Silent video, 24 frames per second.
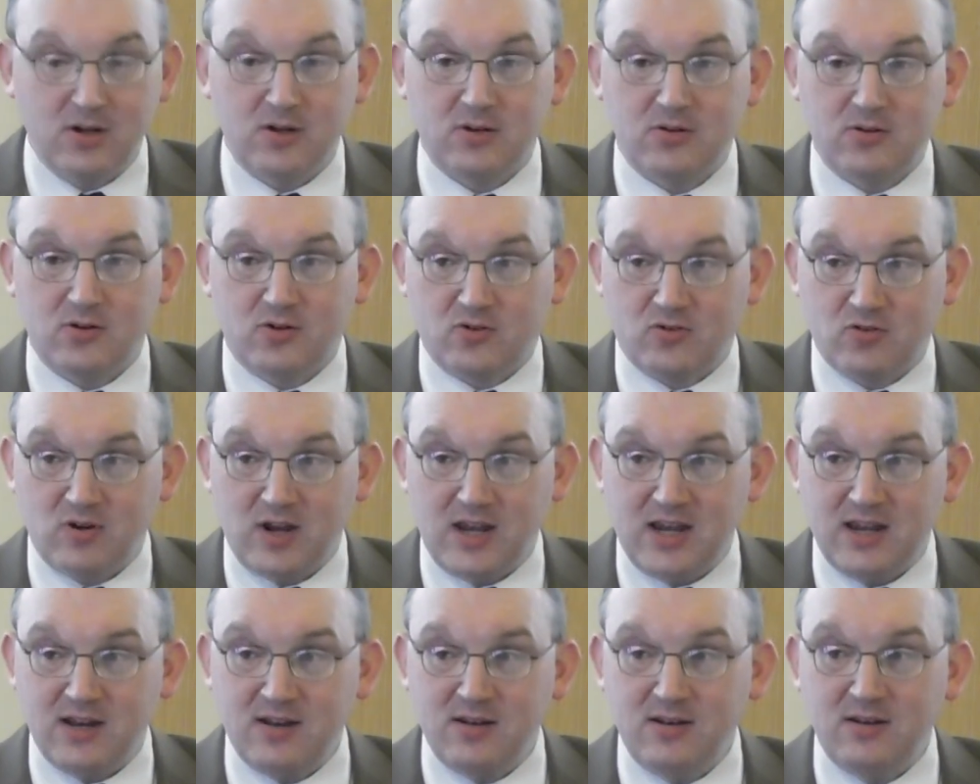to
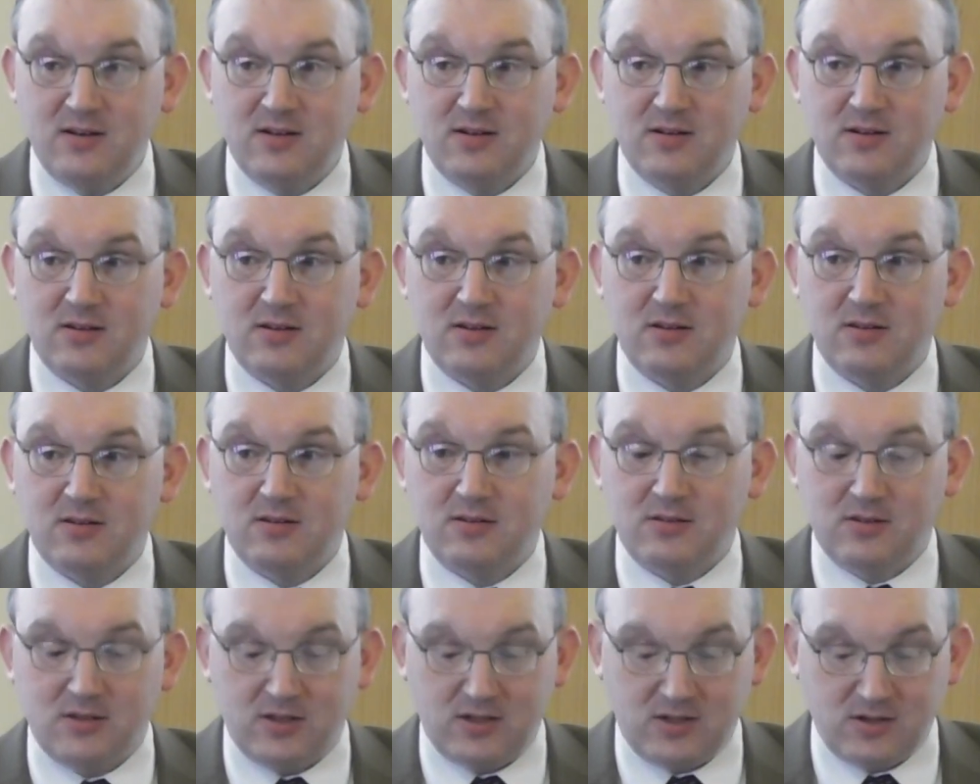train
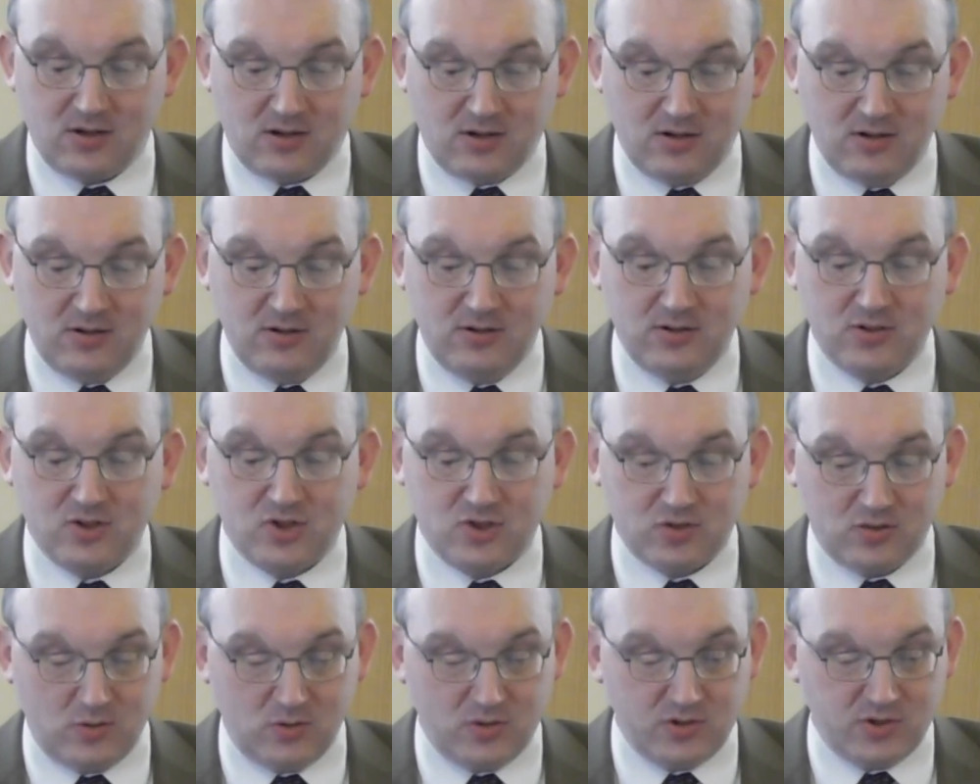the young
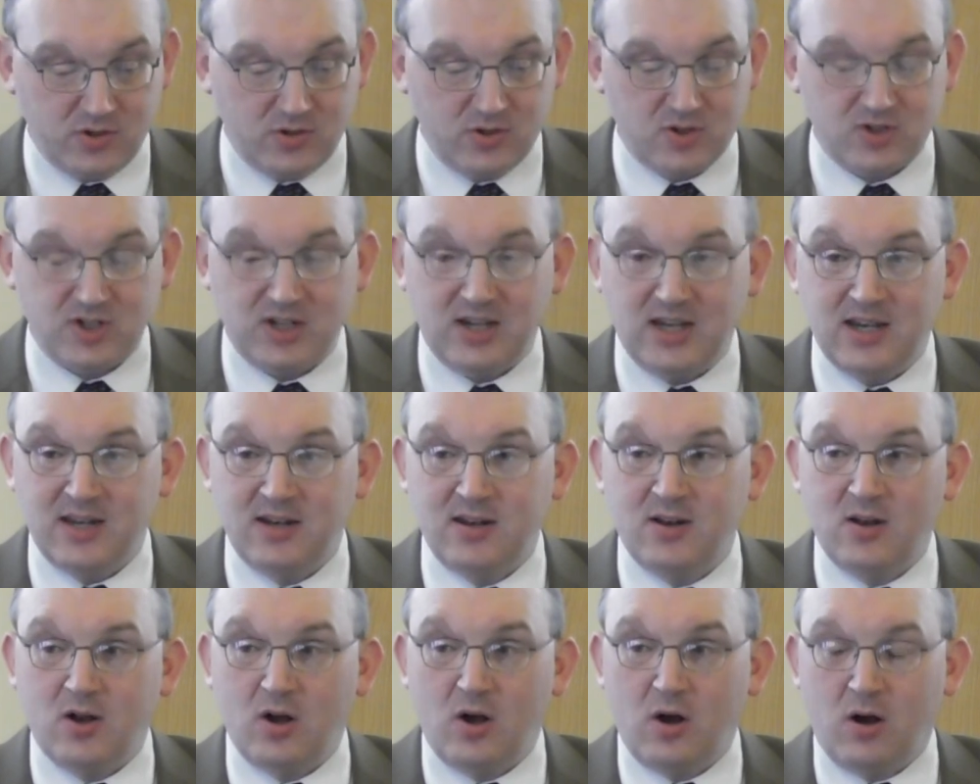soldiers in
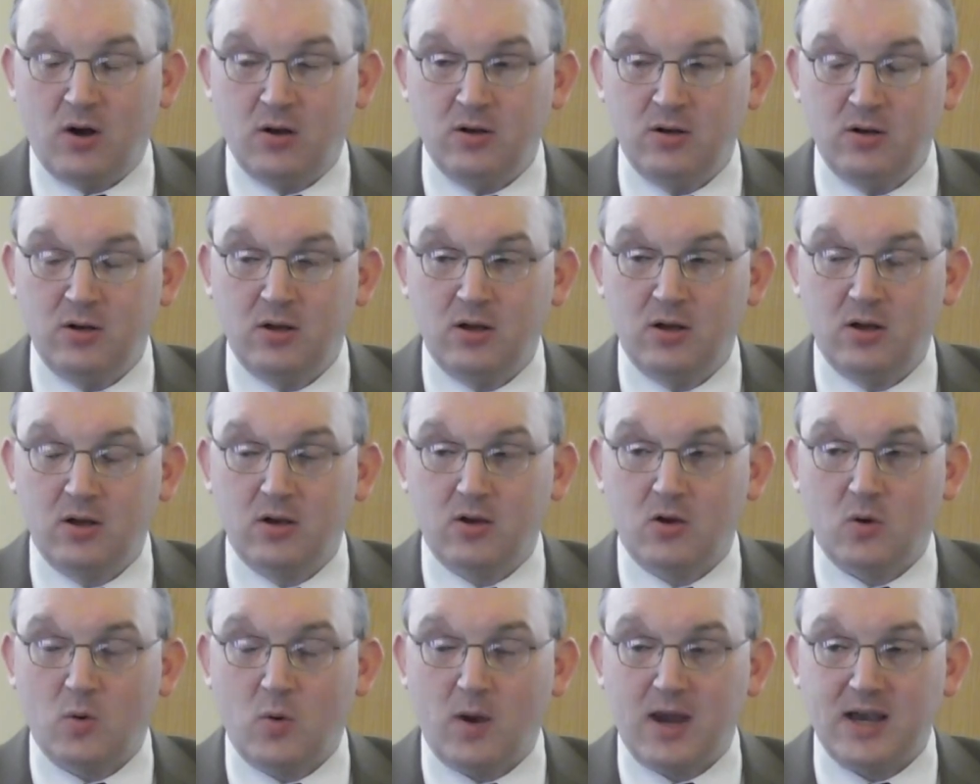
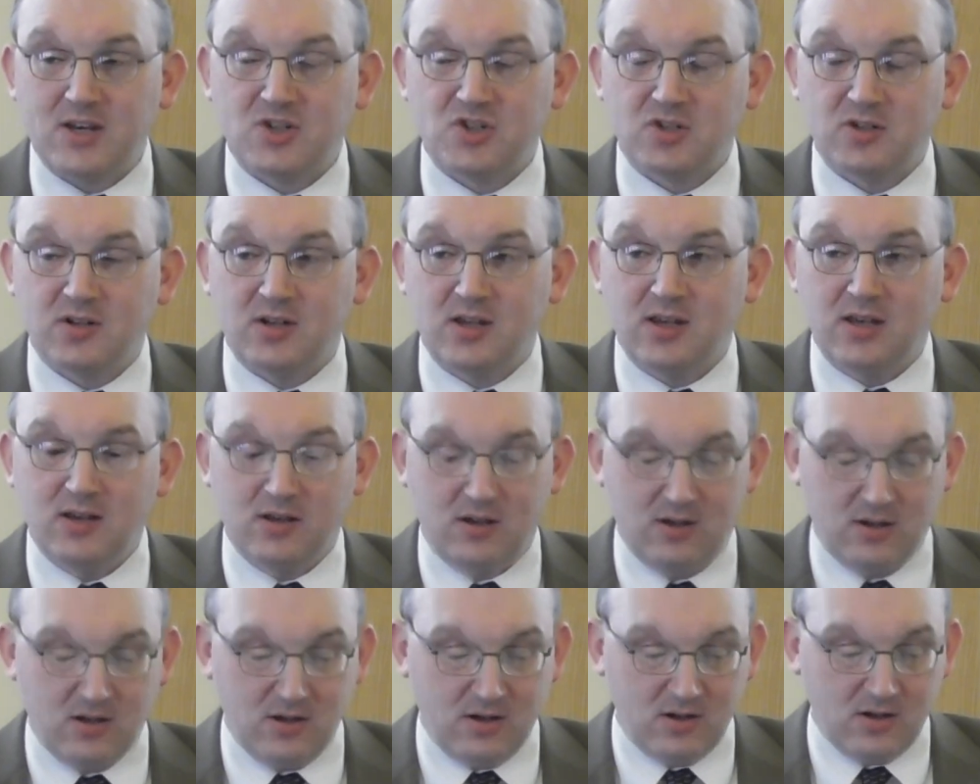unquestioning
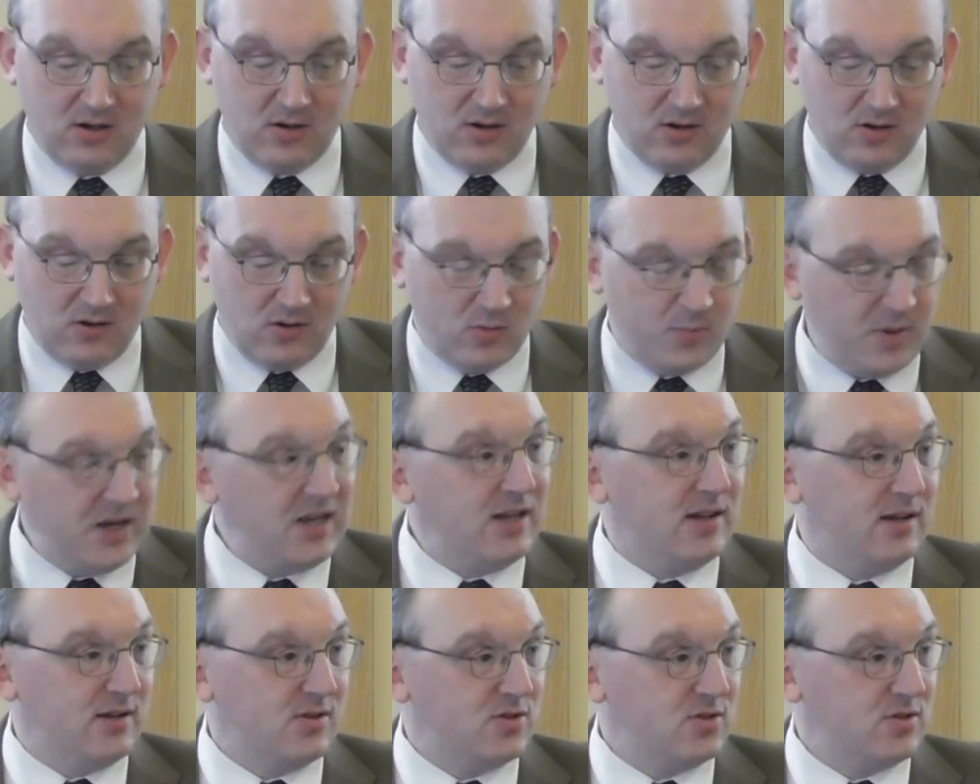
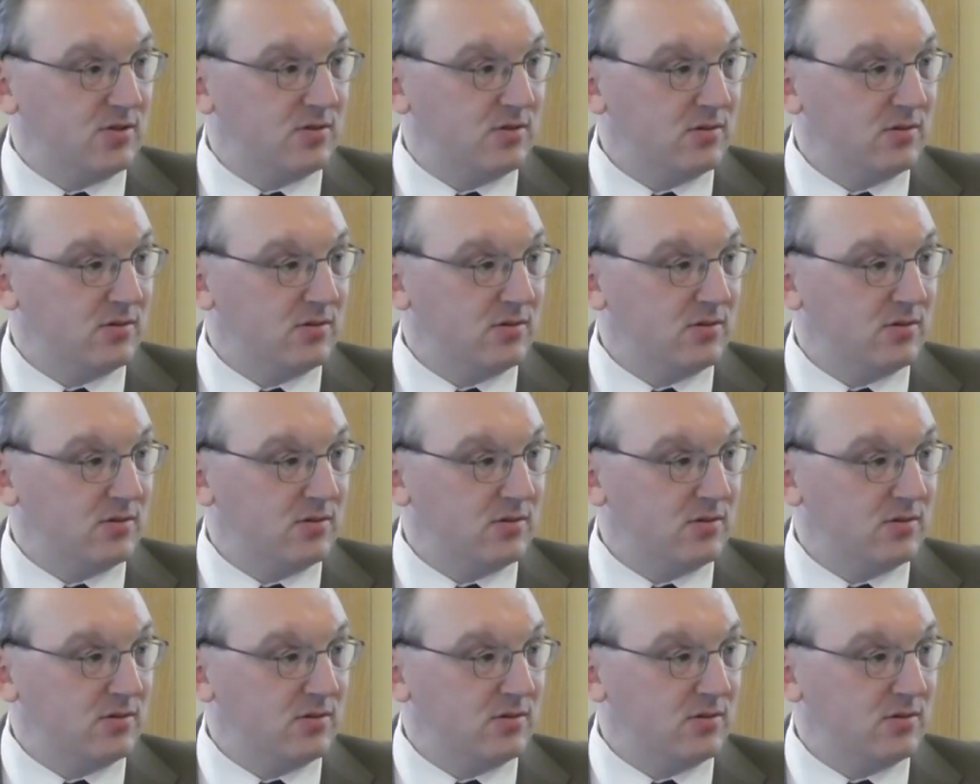obedience.